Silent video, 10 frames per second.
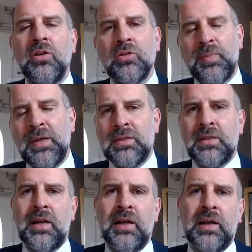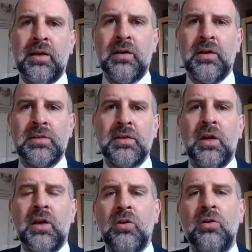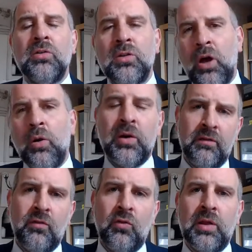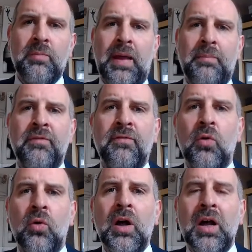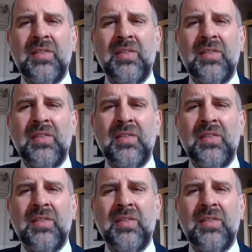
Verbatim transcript: you'll speak to the clinic nurse who you'll know and already met before.